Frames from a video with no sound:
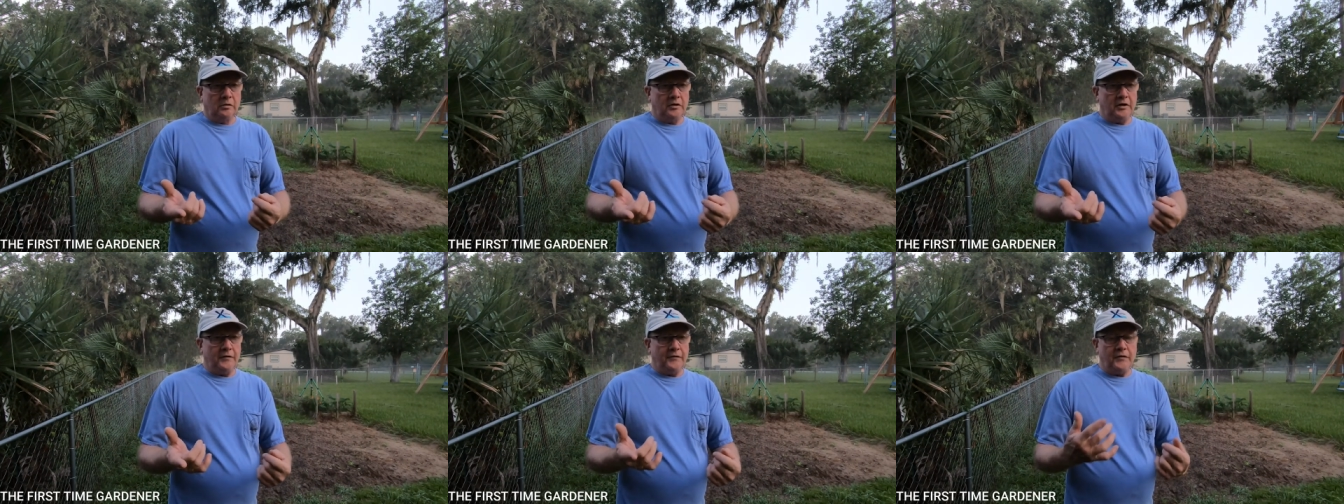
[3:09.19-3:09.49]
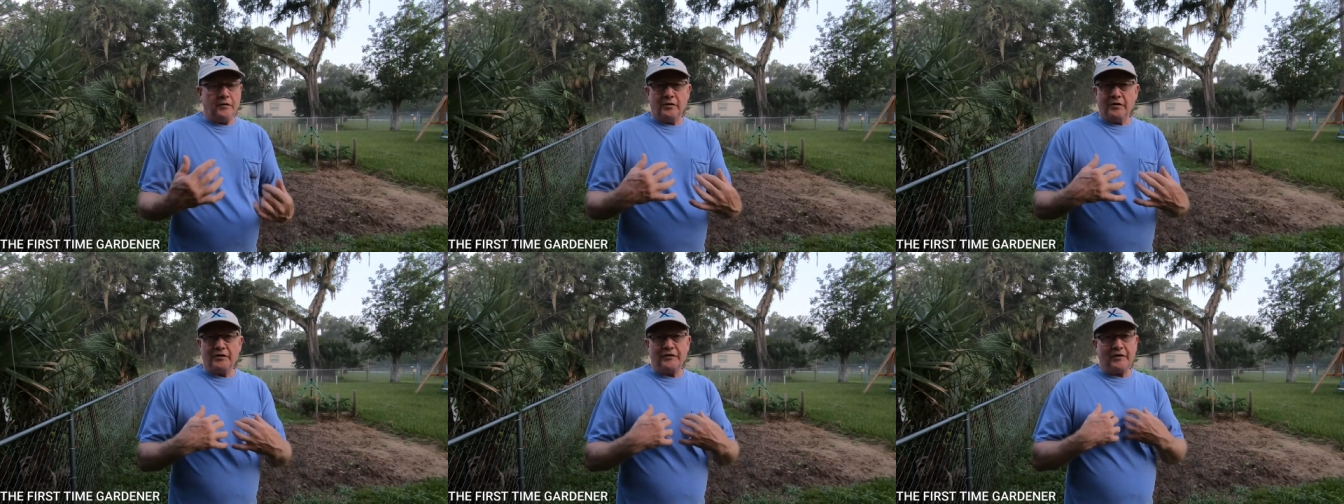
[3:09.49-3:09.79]
If
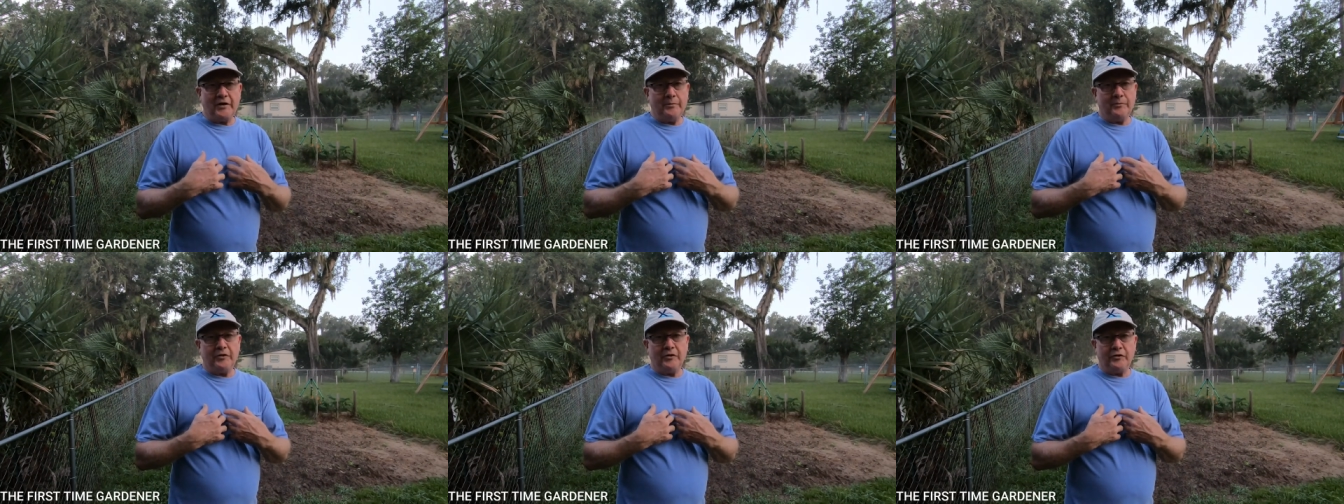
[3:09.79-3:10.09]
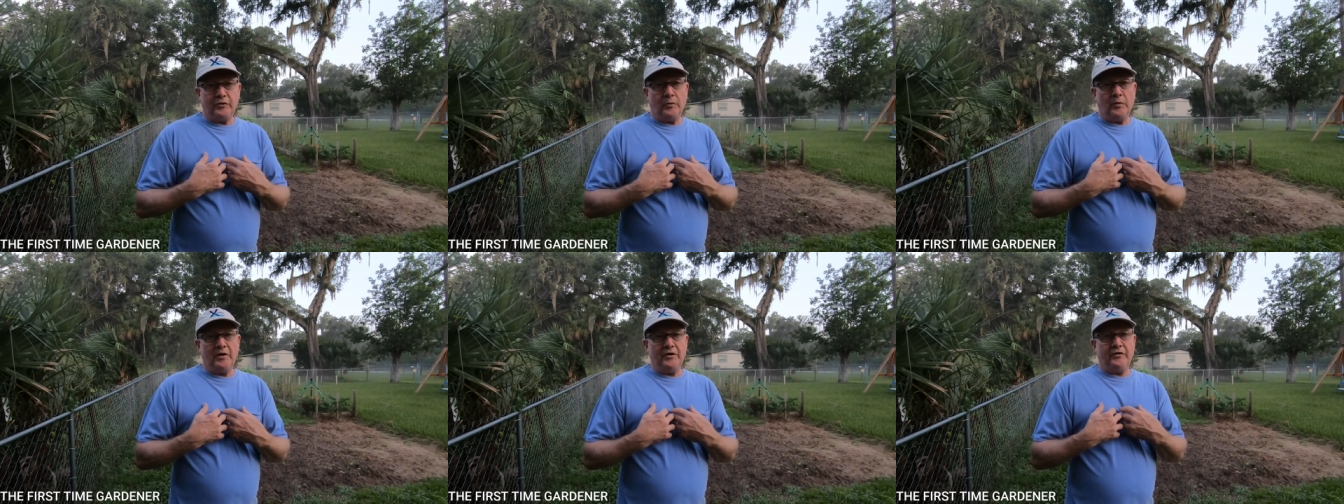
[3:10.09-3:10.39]
you're in the same
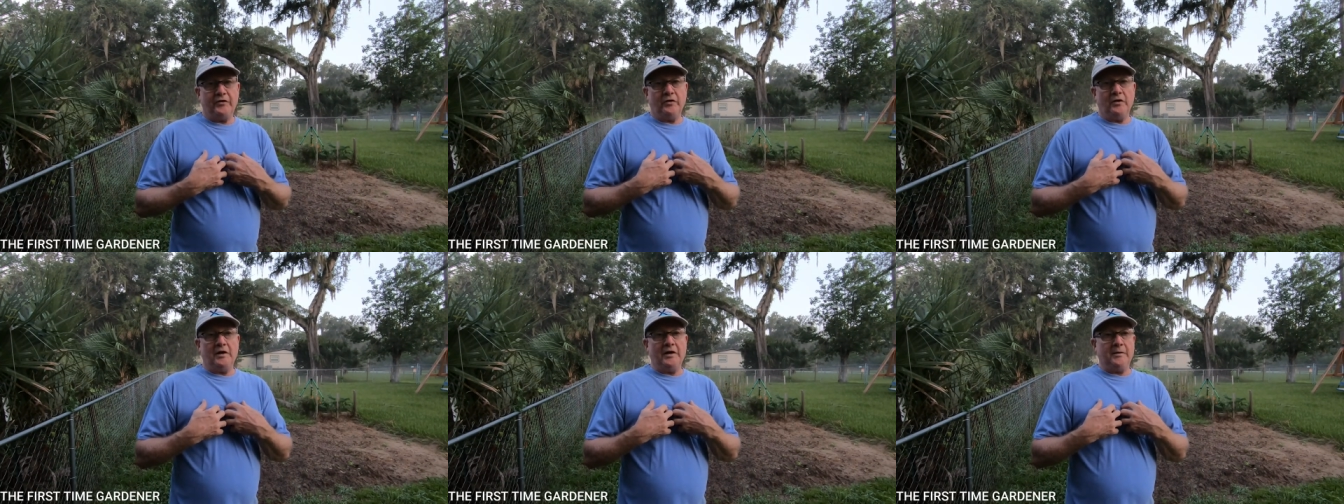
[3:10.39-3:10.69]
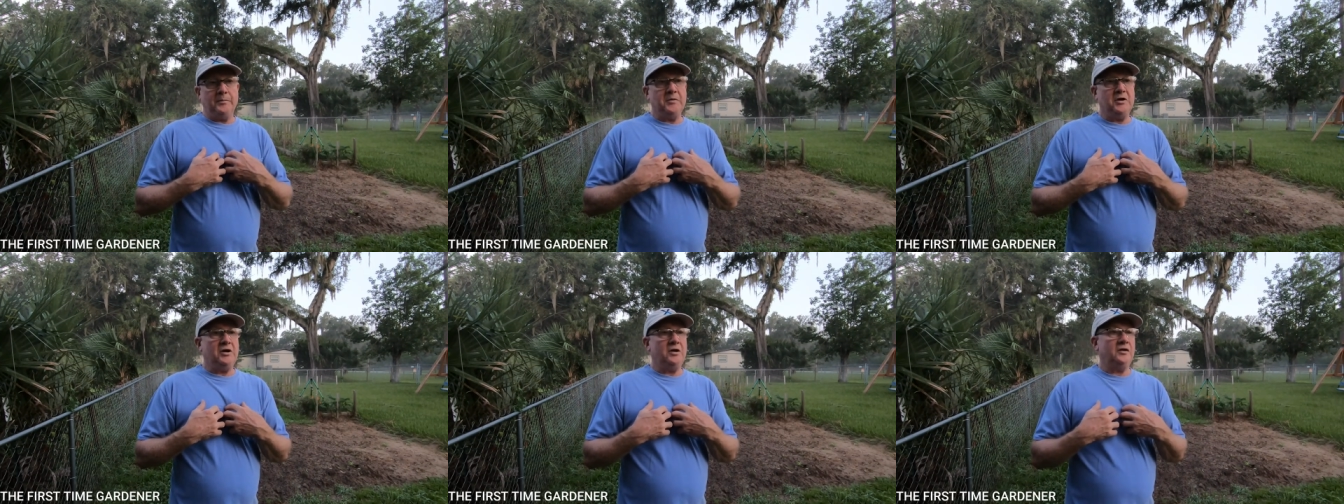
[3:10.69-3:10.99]
situation
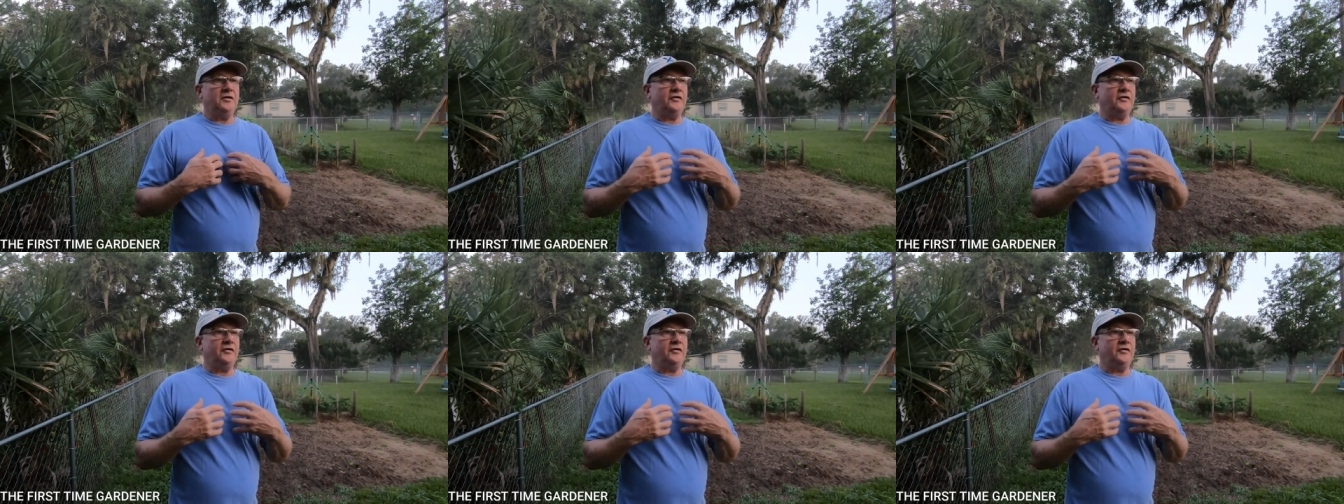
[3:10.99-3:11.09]
like me,